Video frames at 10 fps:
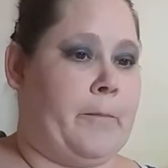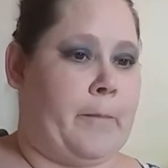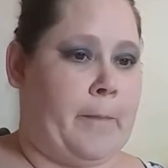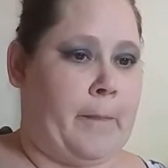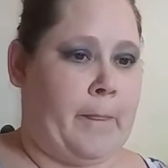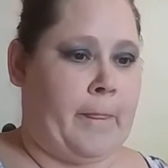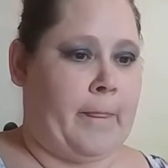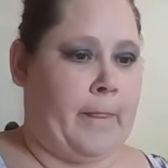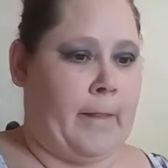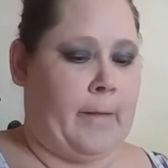
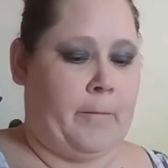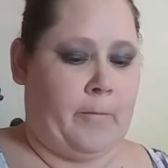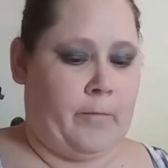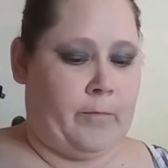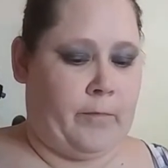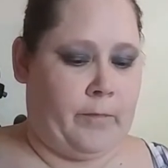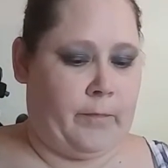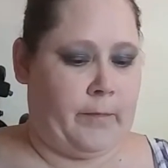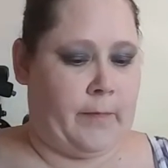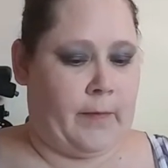
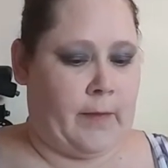(silence)